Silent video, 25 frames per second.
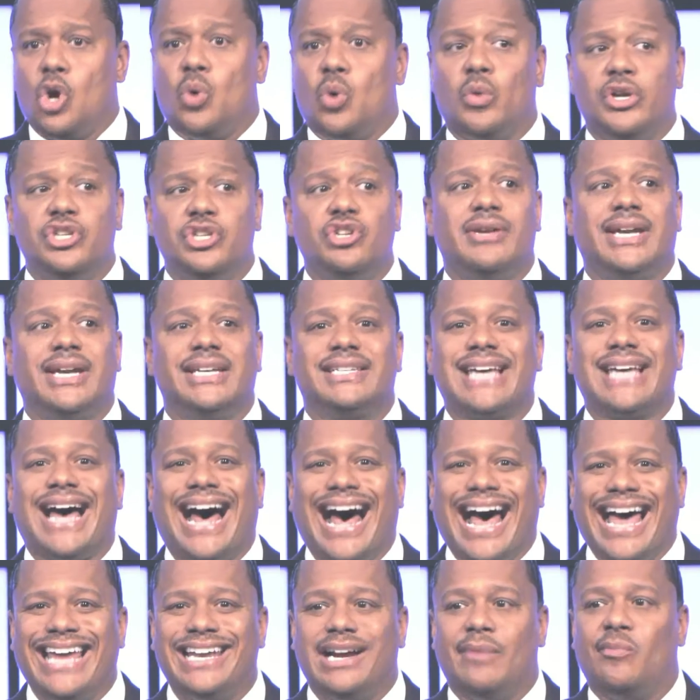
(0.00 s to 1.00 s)
When you get
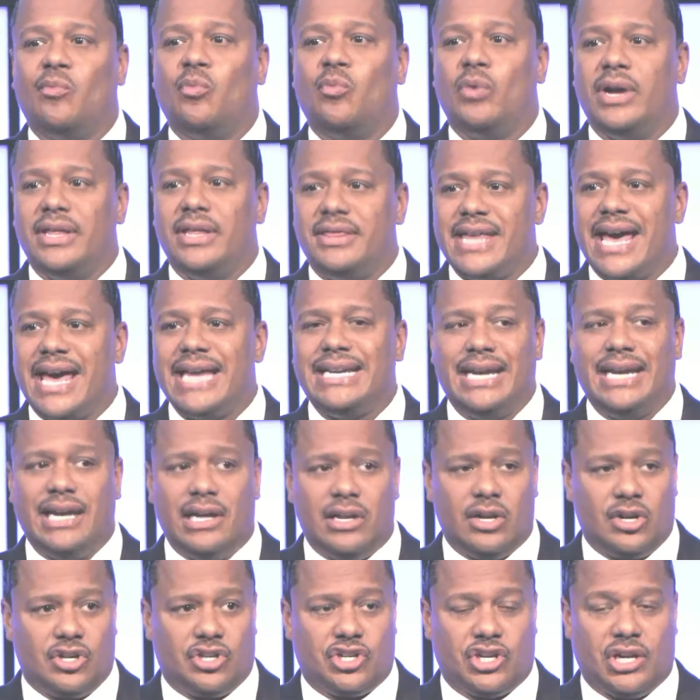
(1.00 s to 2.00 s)
tied up with that
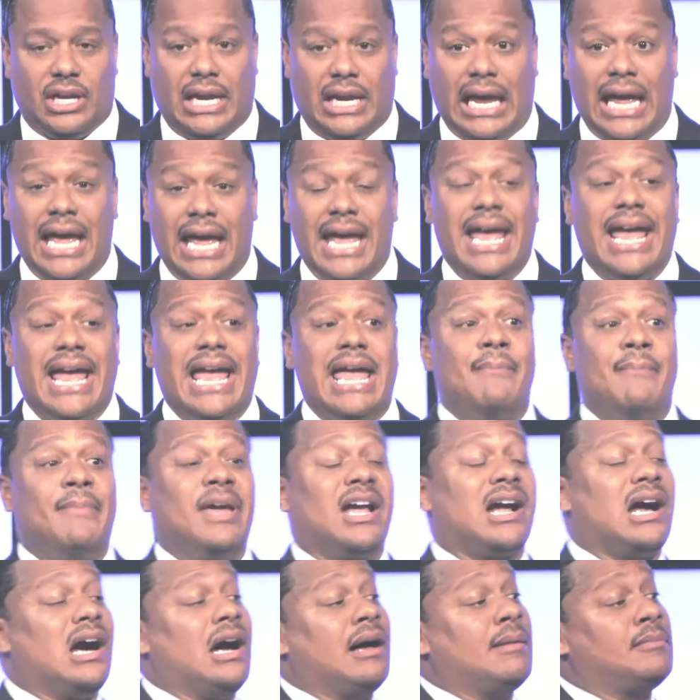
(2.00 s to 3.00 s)
energy, it
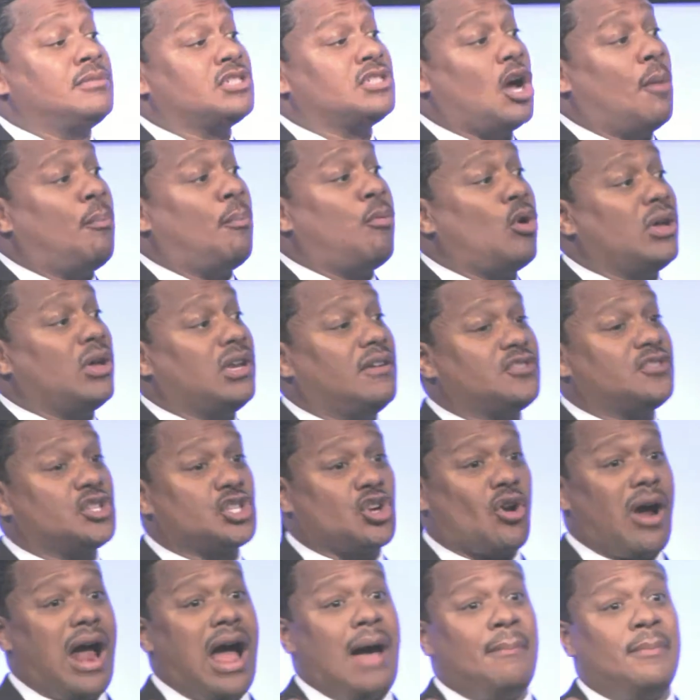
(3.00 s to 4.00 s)
becomes a point of
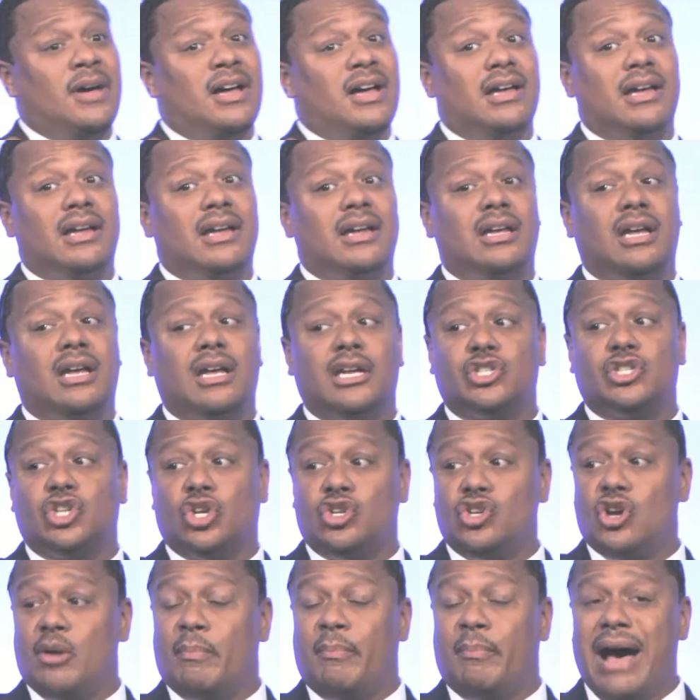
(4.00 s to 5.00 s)
trauma
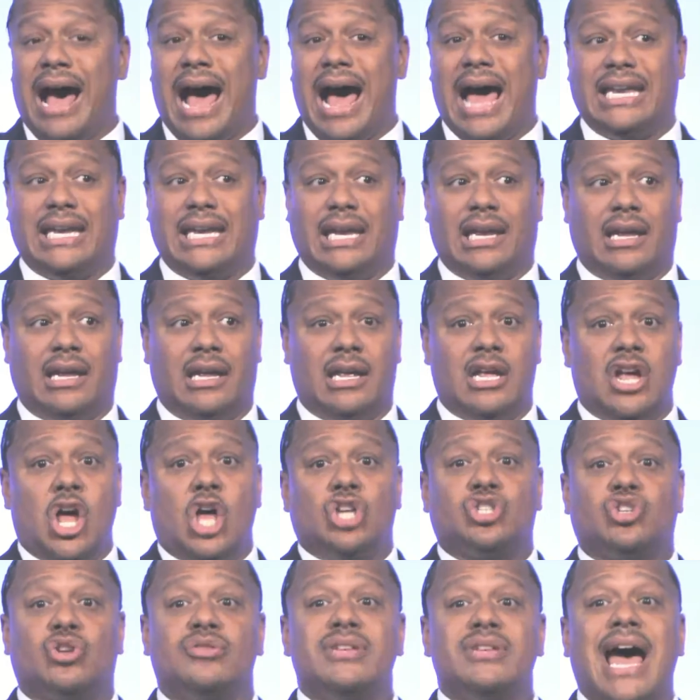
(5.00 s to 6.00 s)
to your body.
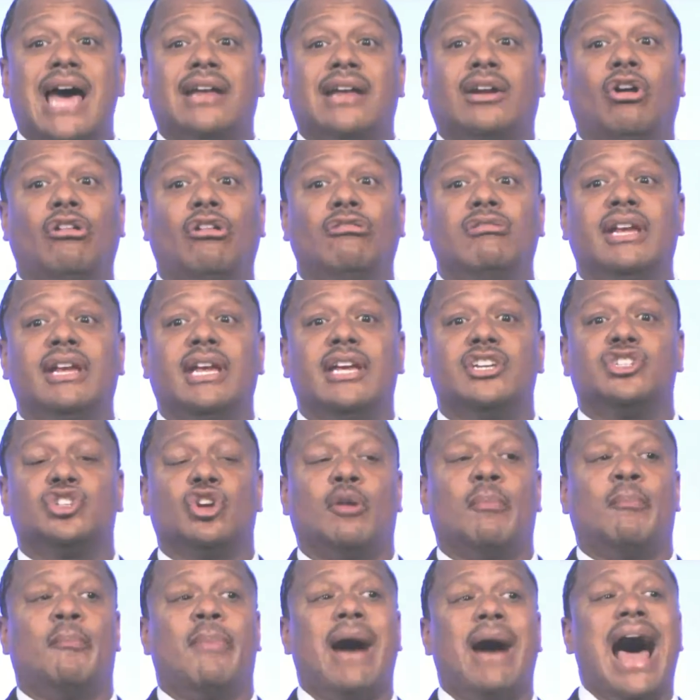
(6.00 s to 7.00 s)
So not only is
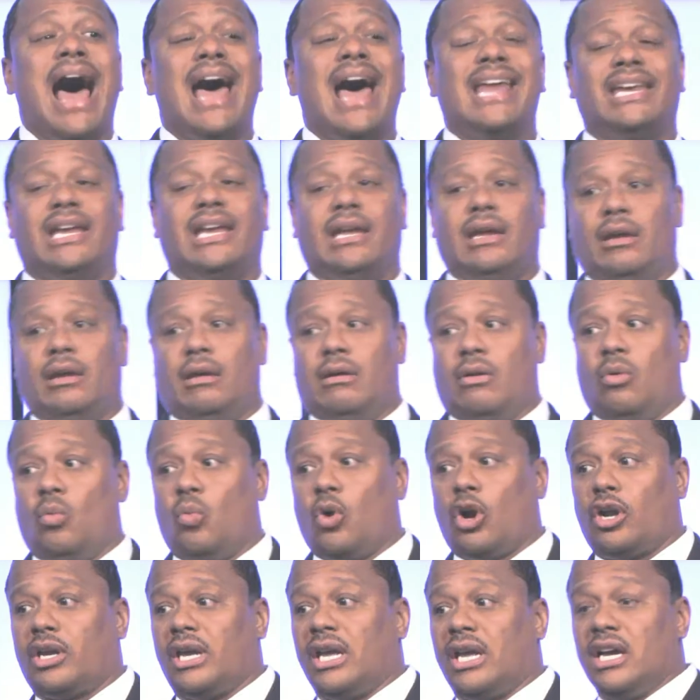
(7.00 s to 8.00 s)
your body
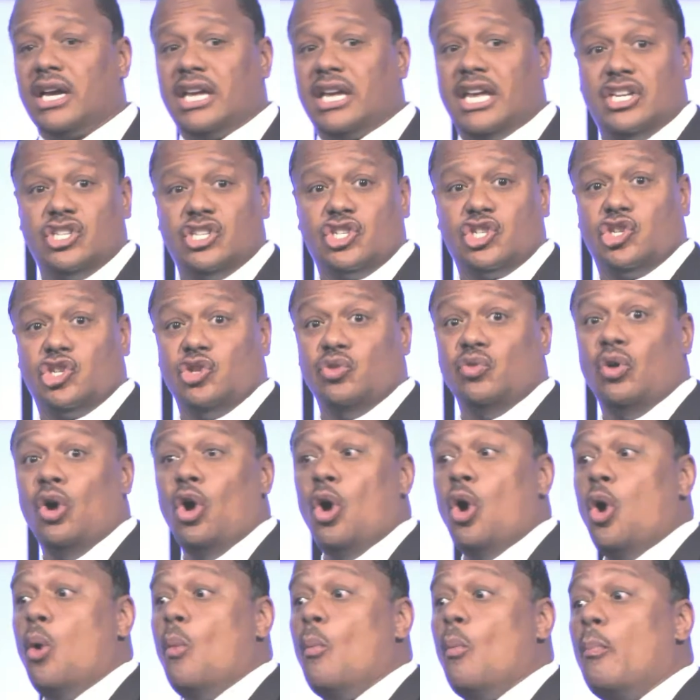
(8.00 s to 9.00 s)
working against you,
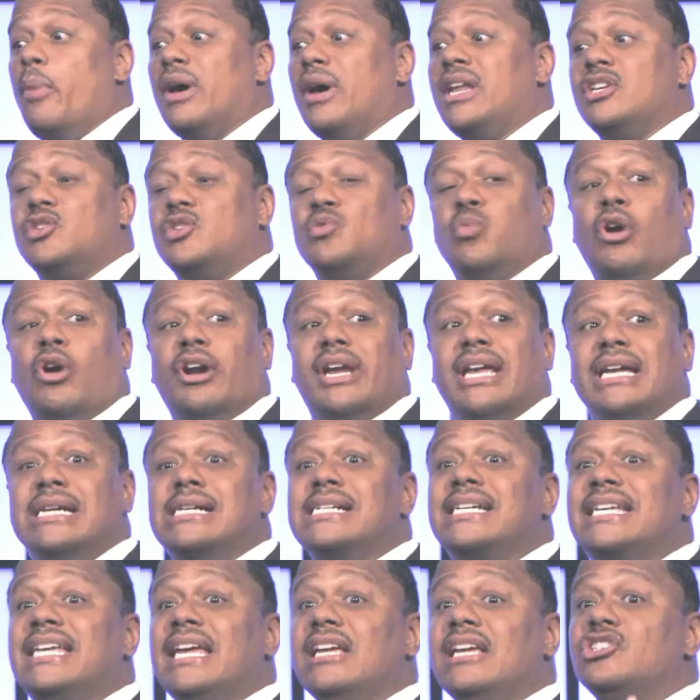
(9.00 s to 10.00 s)
but it's working
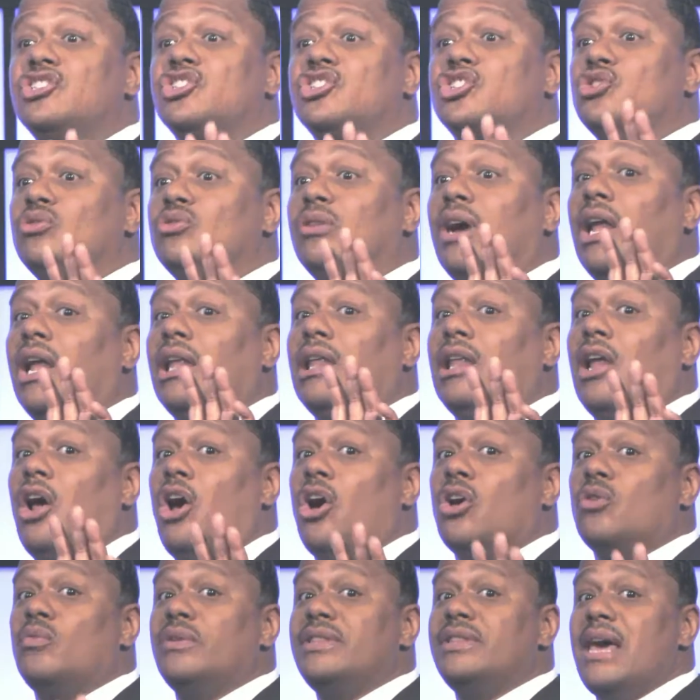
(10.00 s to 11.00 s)
against you
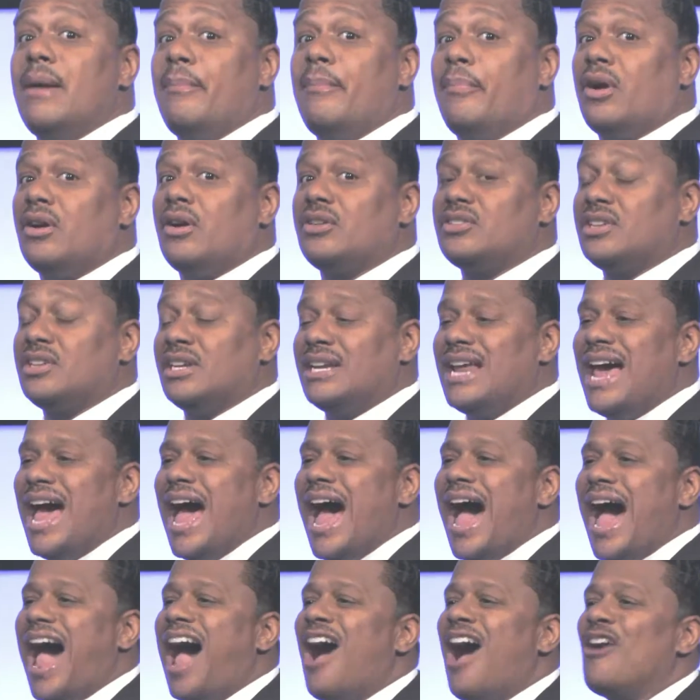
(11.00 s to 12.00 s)
along with that person.
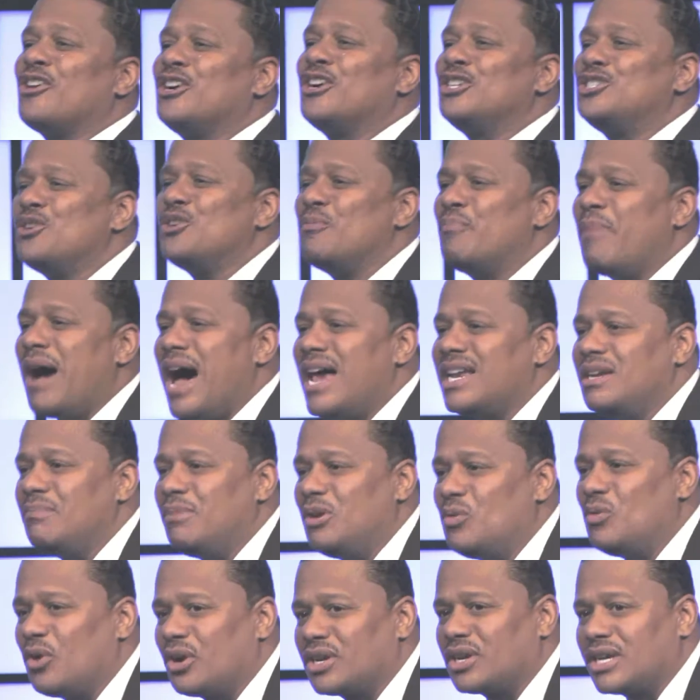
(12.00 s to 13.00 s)
How could your body
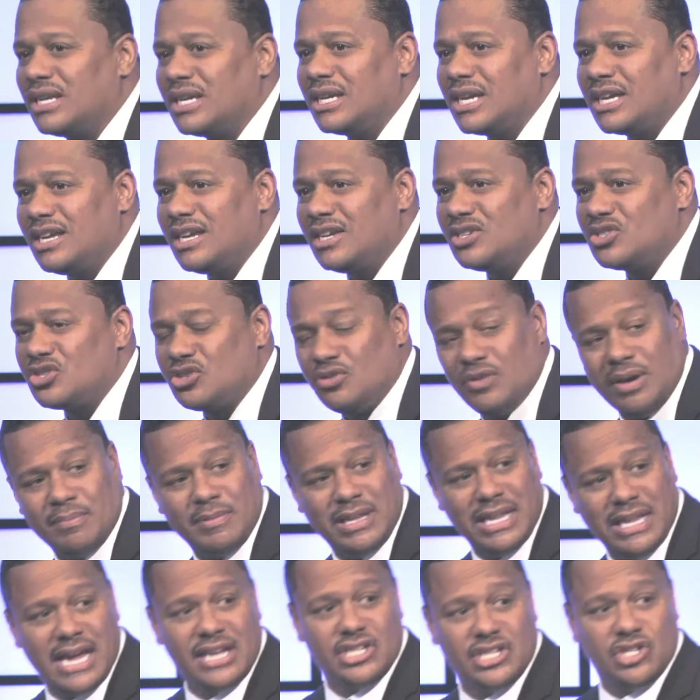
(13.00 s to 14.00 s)
be working against you? I'm
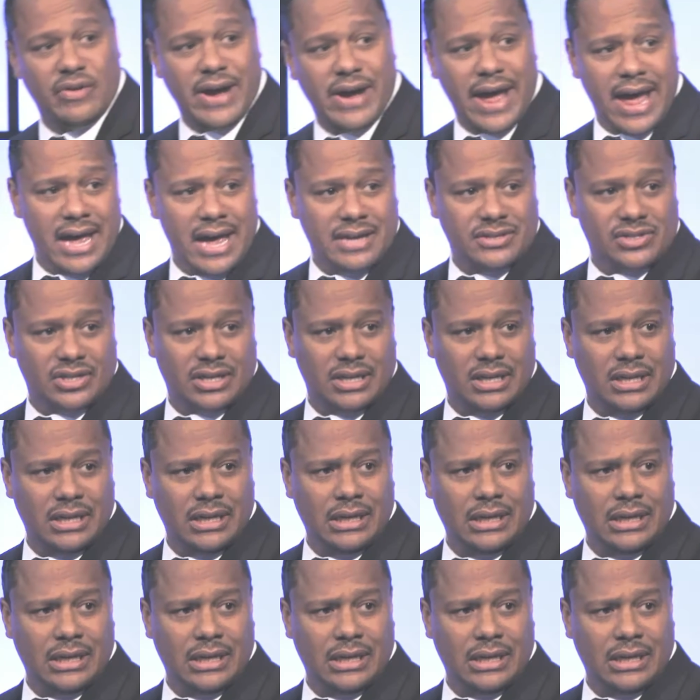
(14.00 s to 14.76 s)
glad you asked.